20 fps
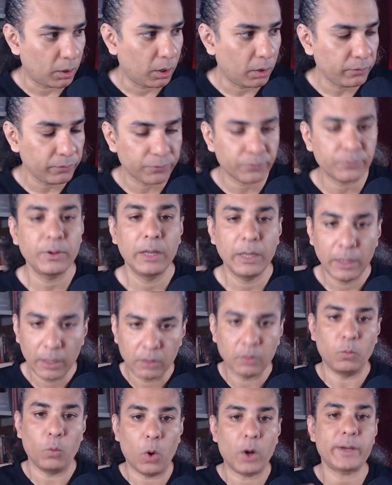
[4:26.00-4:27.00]
of
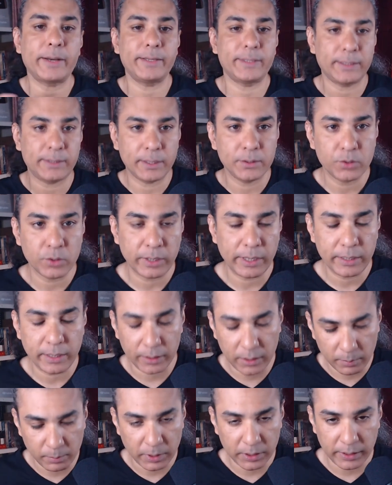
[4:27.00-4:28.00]
what is essentially
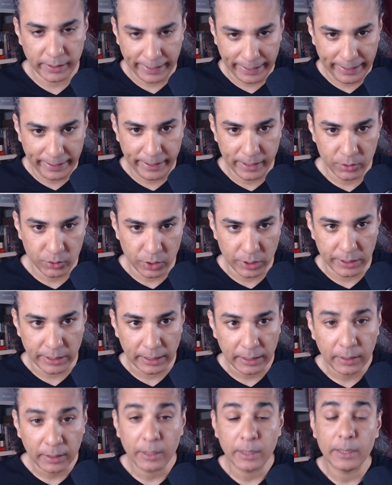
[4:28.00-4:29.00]
nothing but the Indian
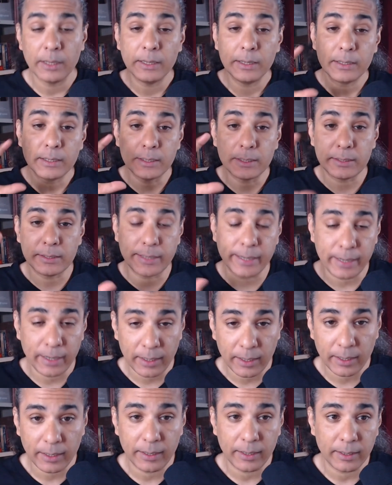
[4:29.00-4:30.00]
cheetah,
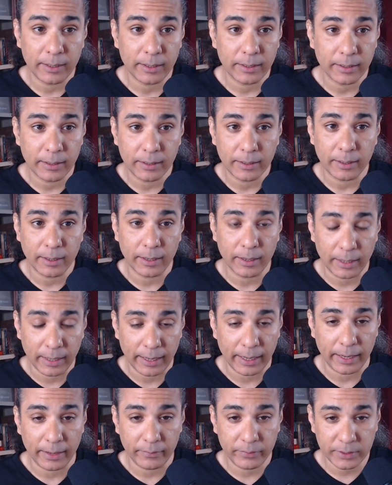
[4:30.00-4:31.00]
still
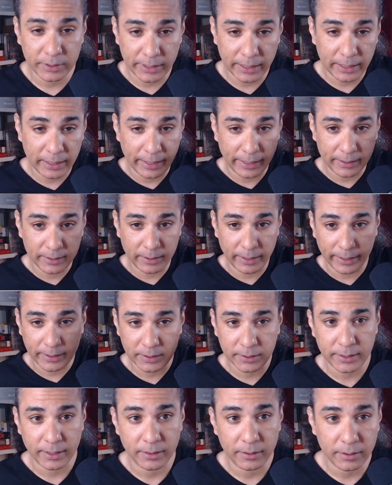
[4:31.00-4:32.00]
alive, still
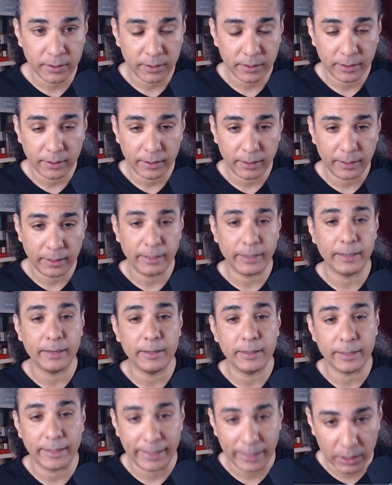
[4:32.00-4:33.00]
extant
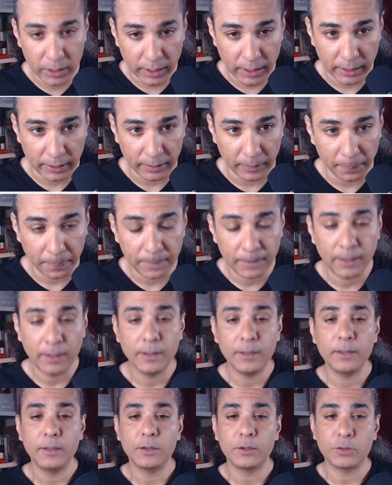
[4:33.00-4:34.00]
in Iran.
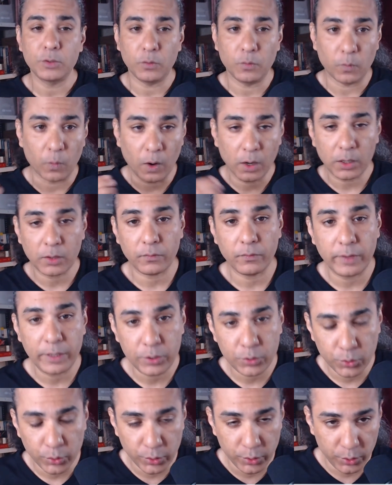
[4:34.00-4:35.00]
So what
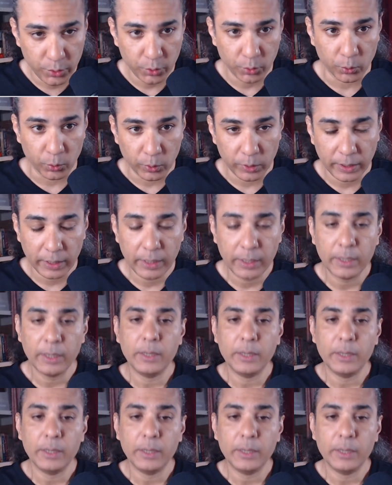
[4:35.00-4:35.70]
we should do